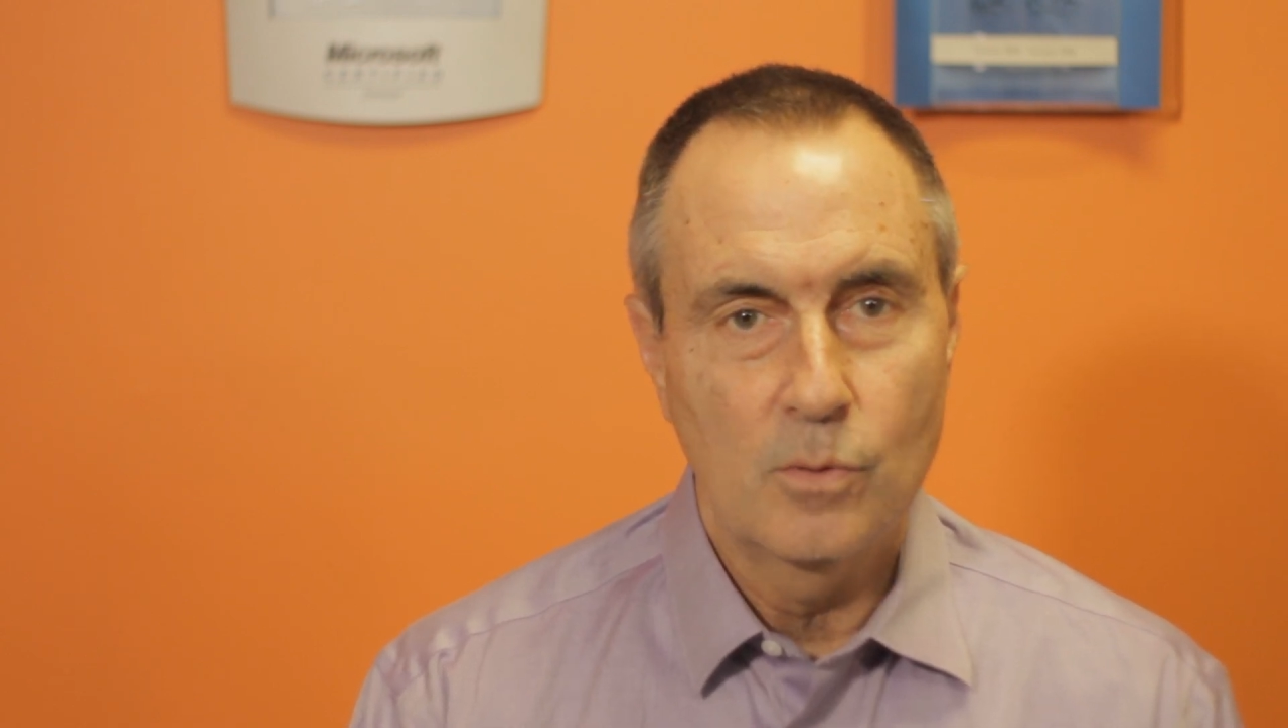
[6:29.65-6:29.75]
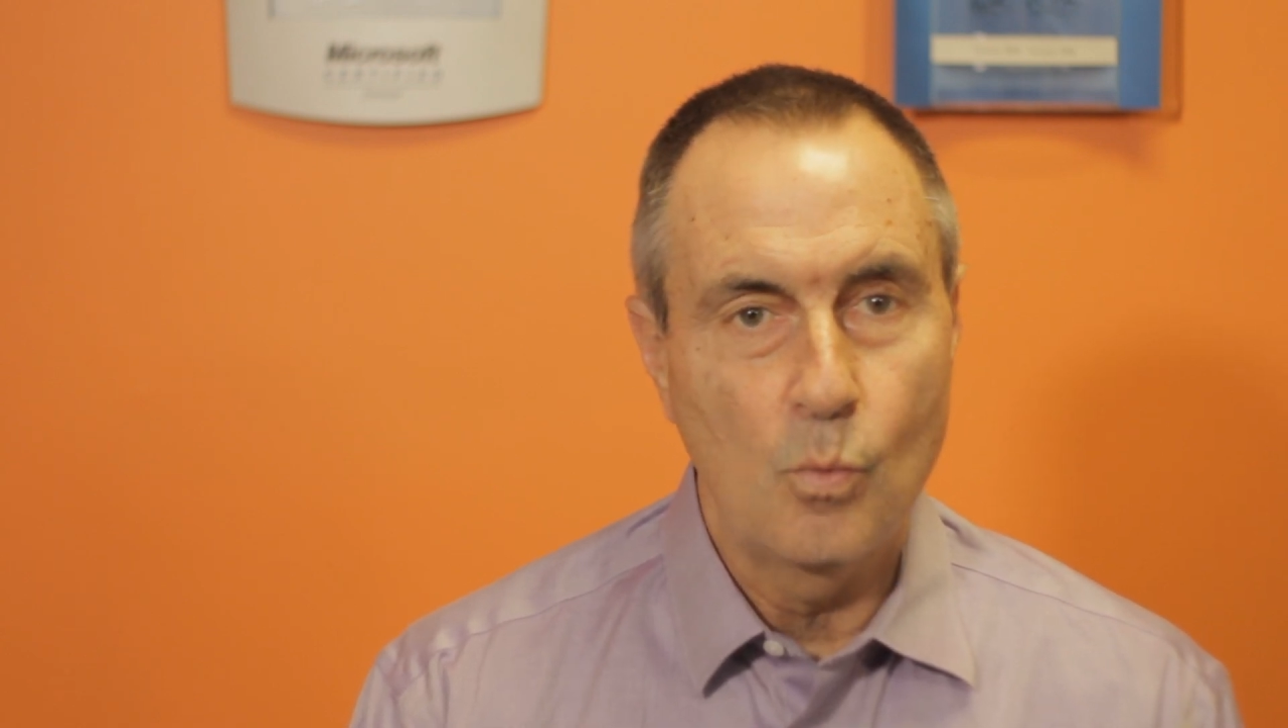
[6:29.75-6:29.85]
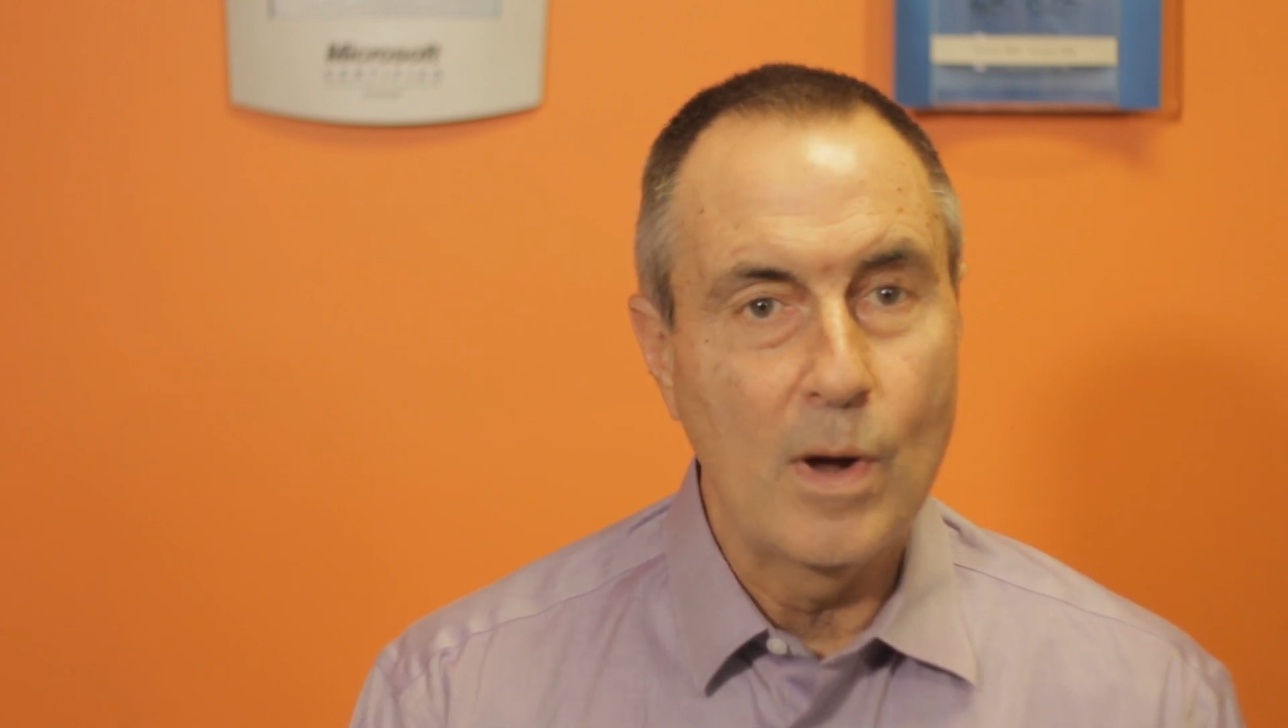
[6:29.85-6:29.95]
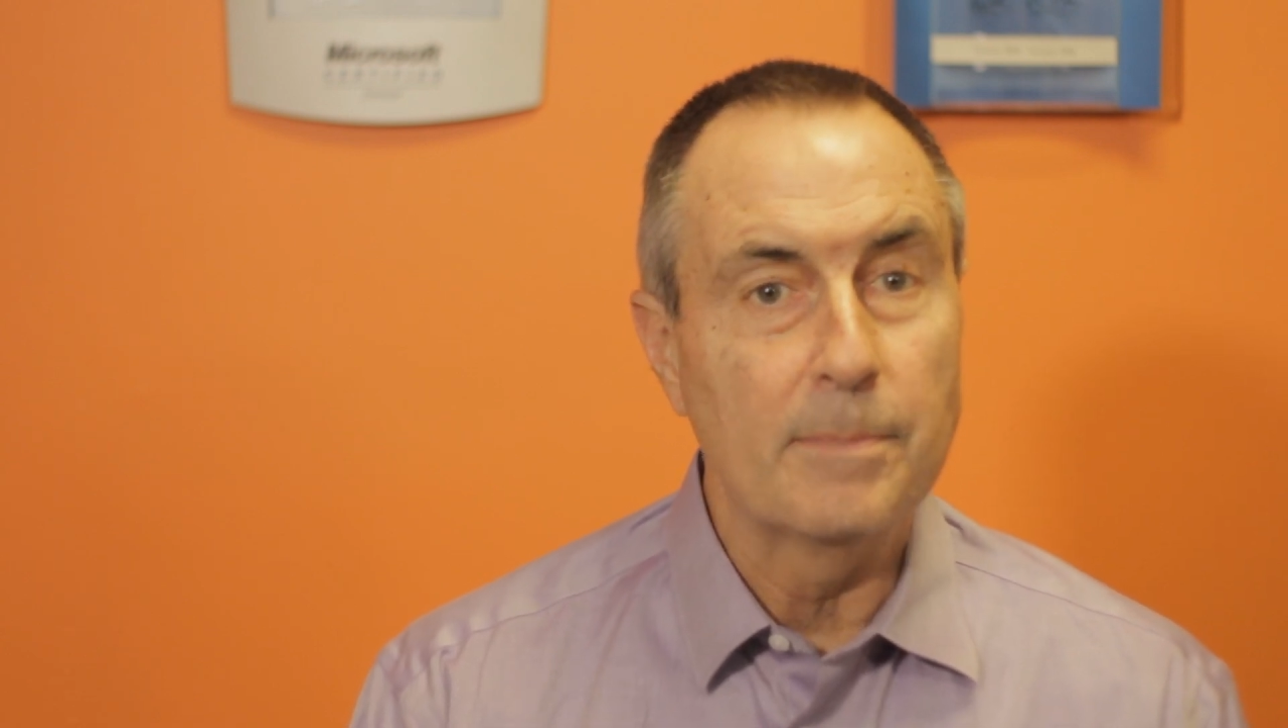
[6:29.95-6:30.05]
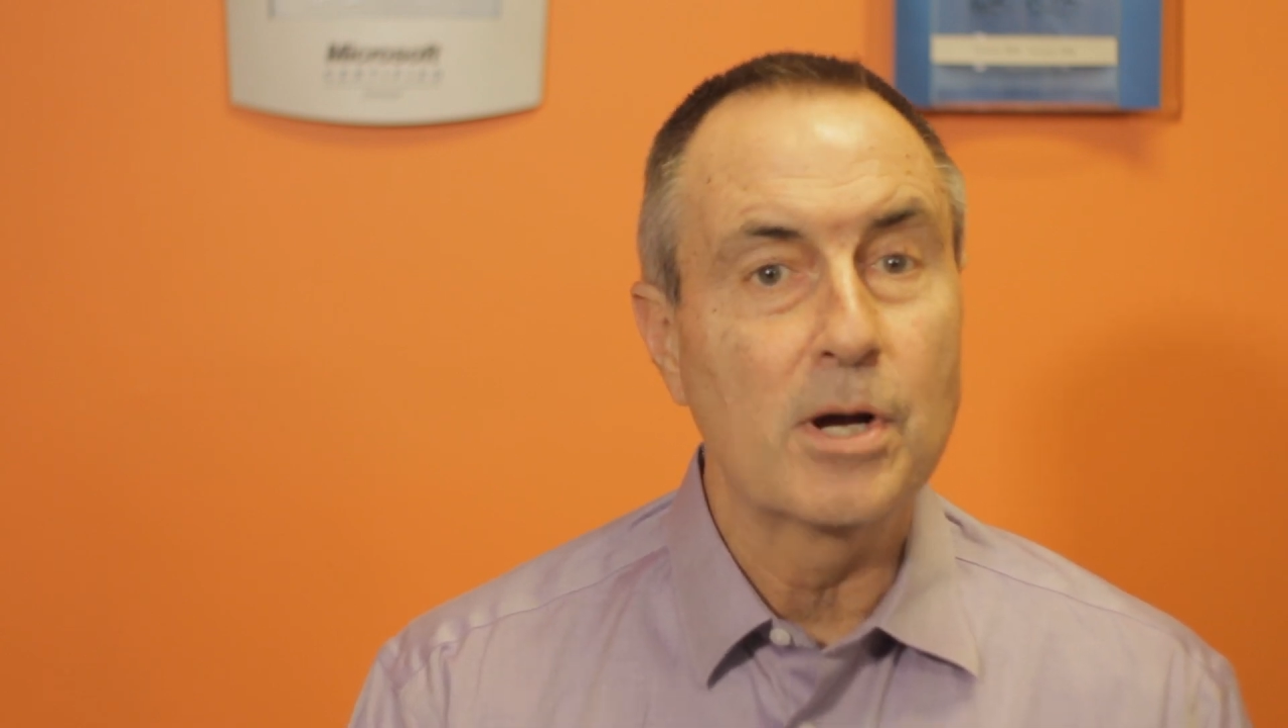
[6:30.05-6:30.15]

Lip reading: web